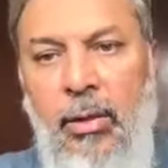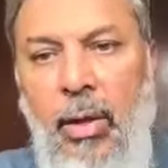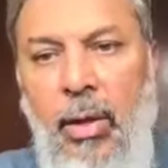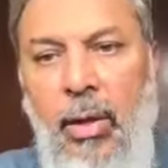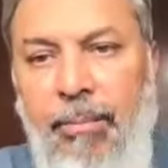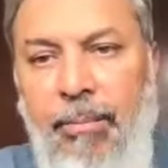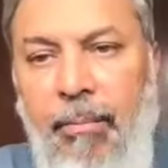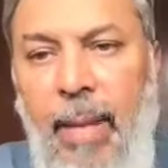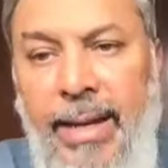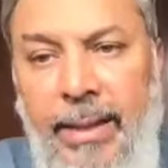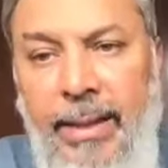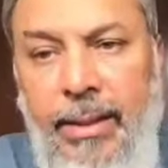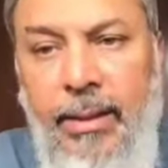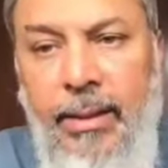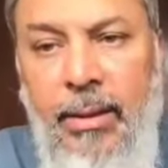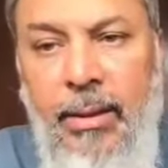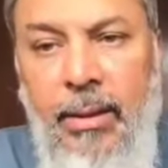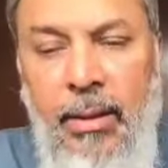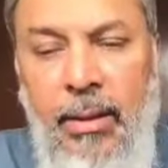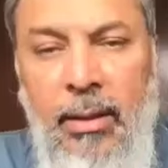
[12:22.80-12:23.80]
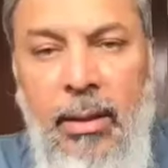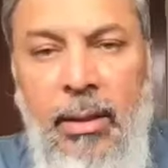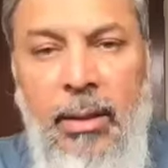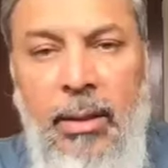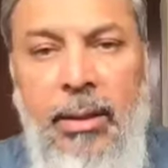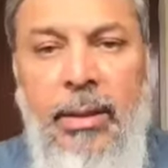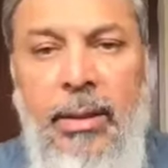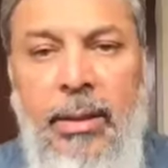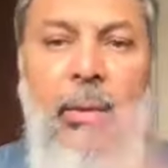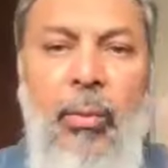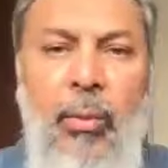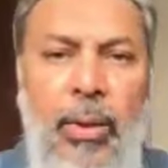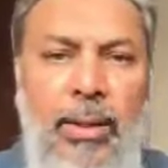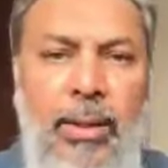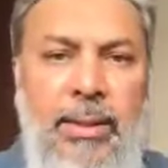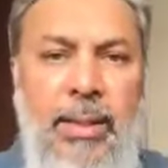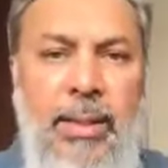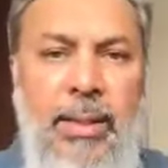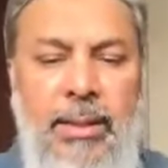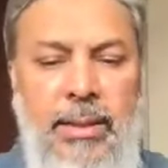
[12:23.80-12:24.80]
Not might, they will
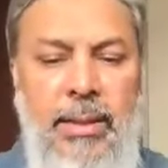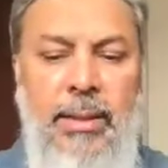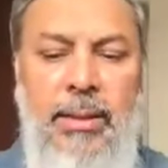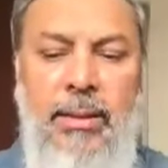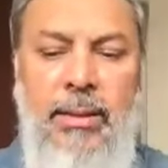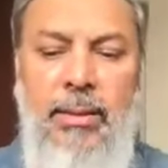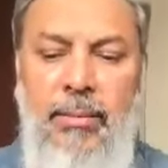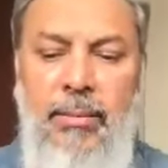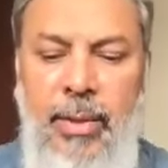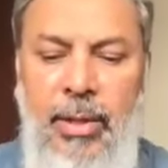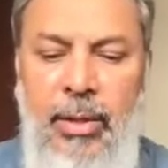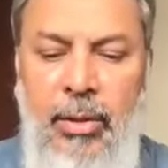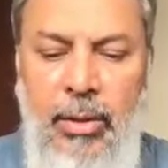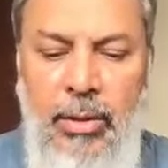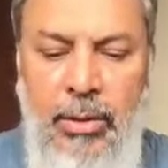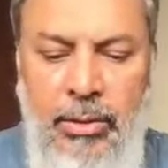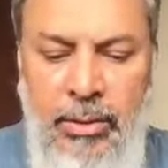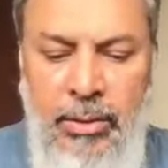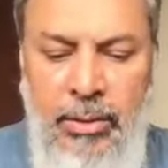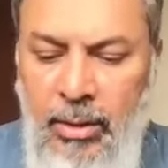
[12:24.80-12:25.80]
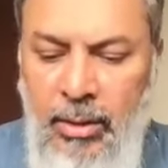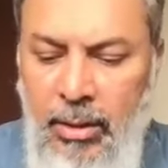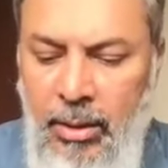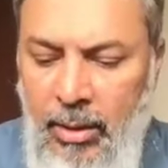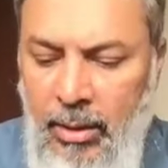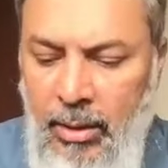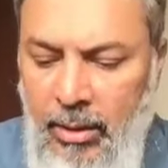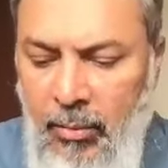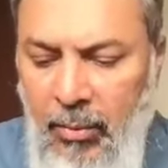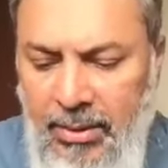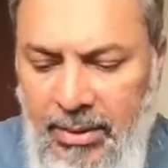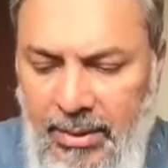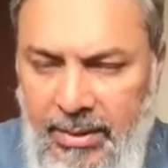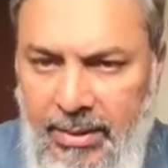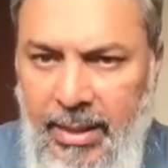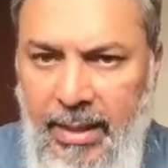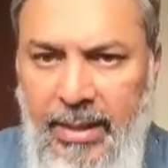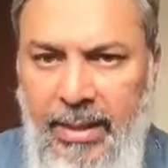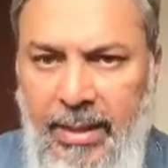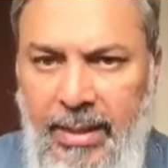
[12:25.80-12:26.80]
succeed. Because there was a
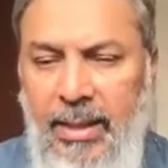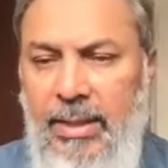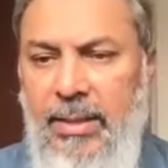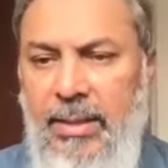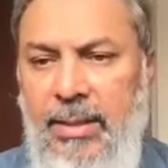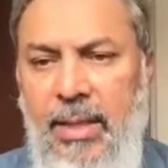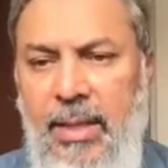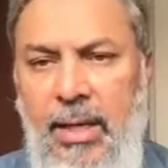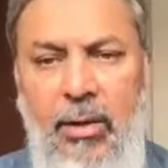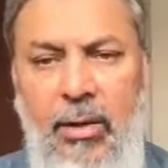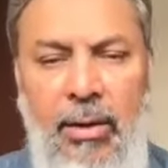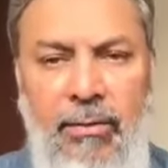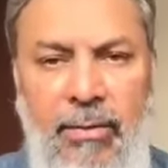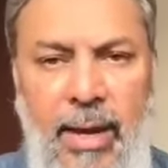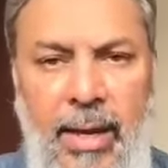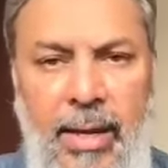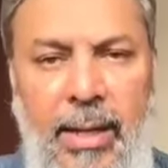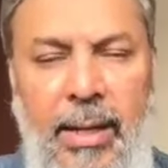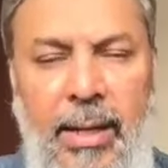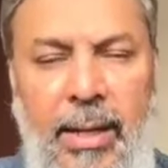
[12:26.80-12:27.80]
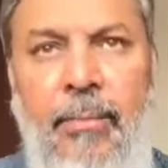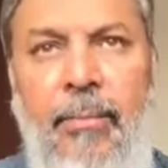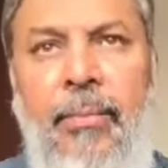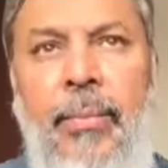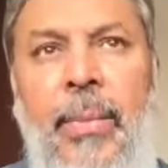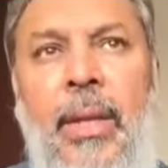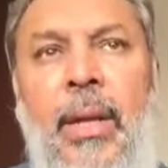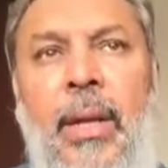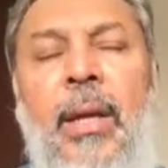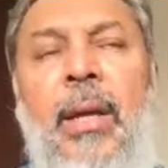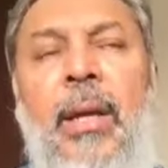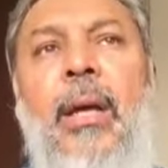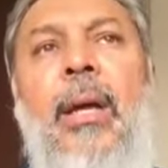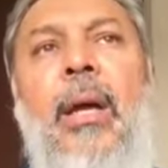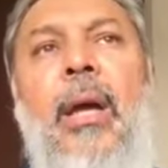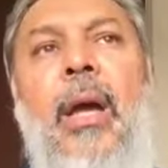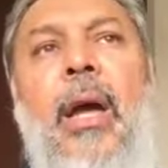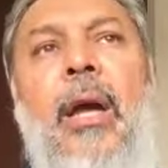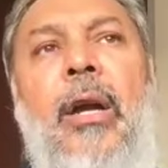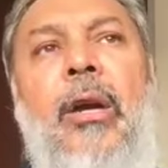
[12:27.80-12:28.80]
study done in Silicon Valley
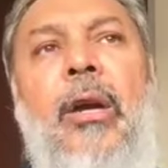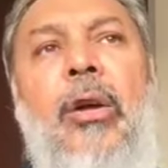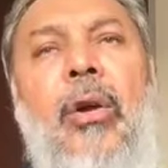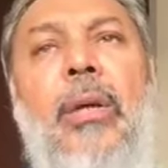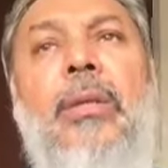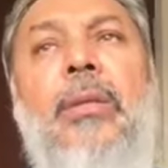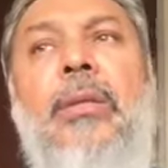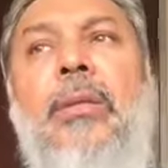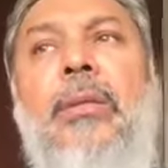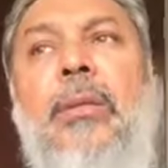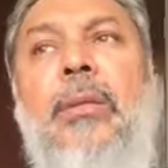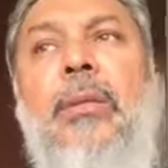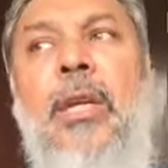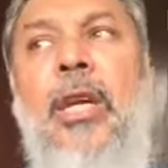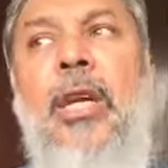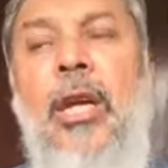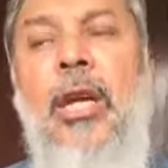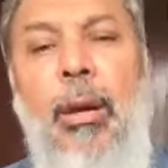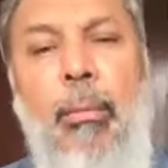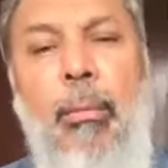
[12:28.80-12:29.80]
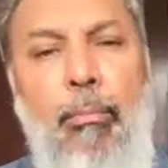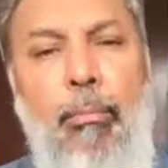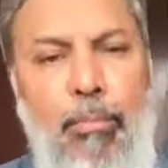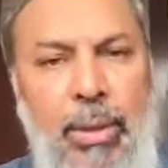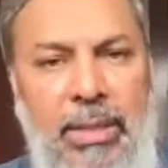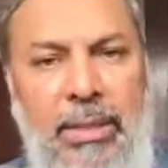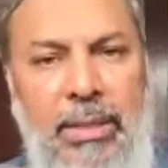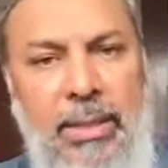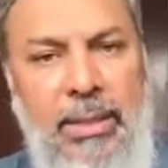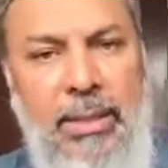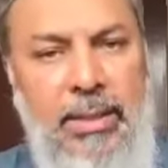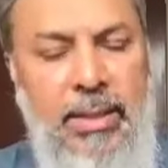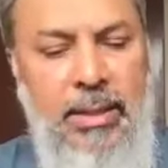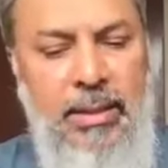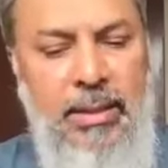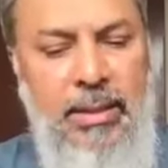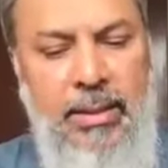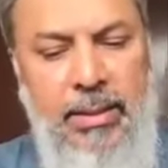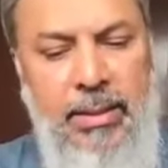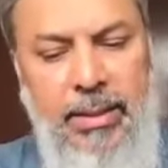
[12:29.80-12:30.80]
across
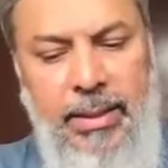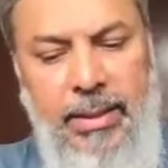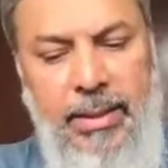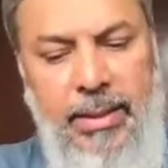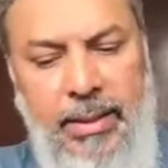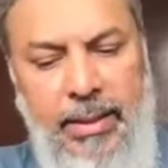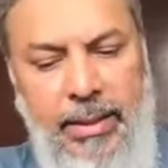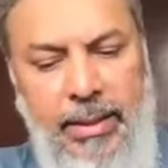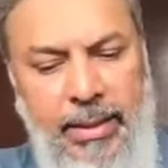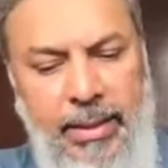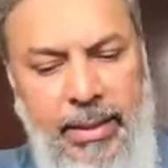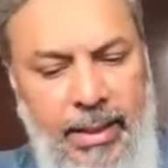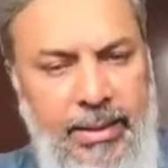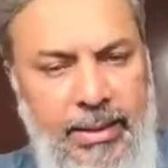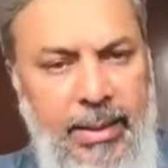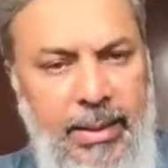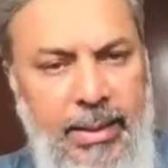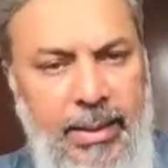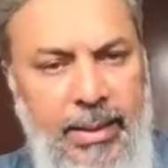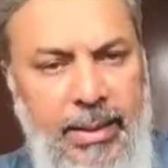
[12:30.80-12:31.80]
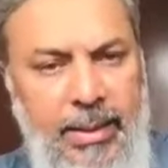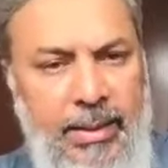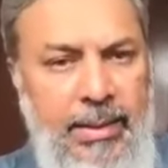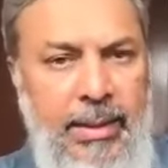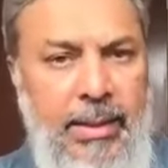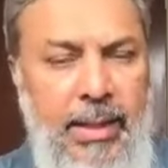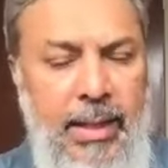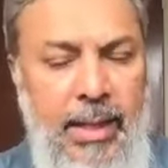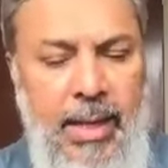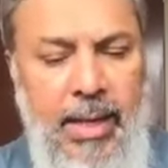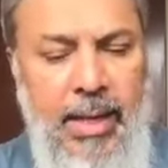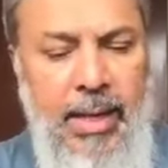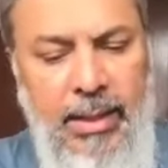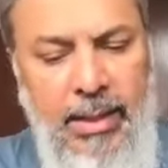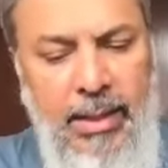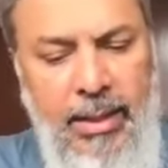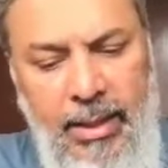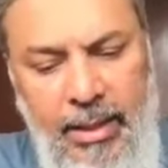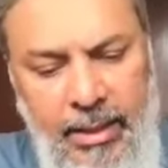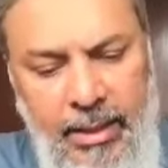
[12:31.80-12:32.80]
businesses that
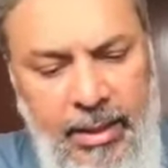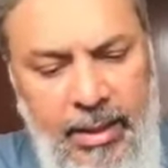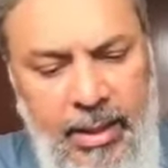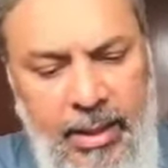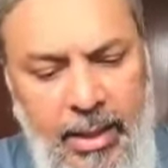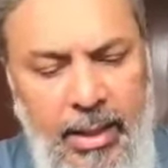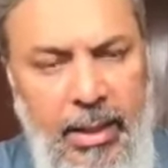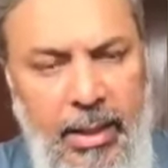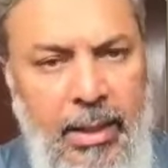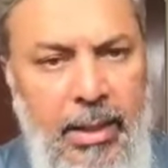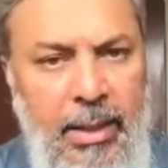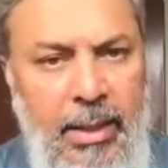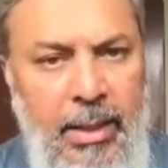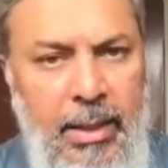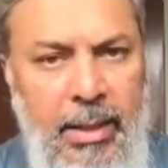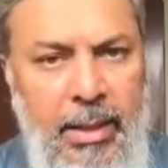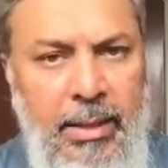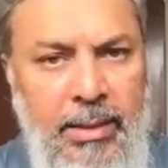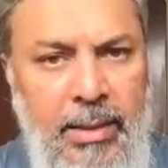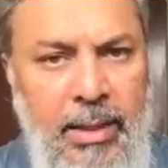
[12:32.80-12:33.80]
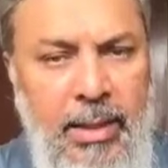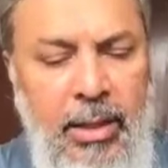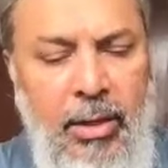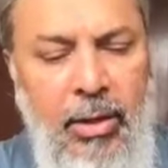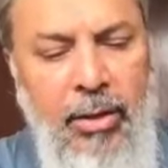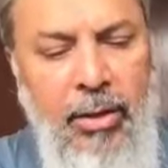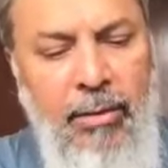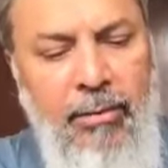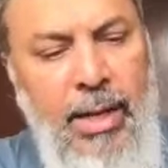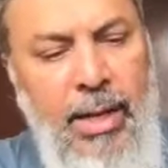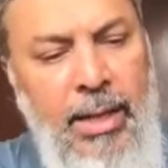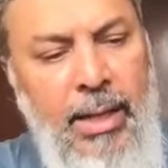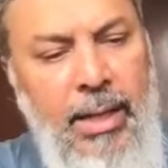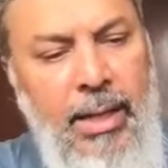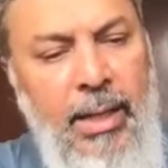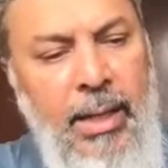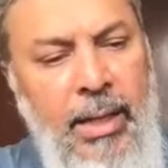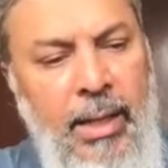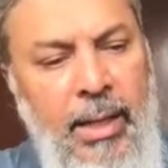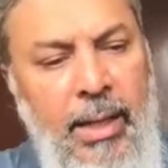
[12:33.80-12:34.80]
succeeded in Silicon
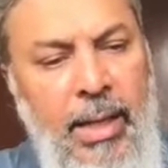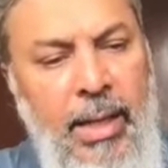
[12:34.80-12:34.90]
Valley.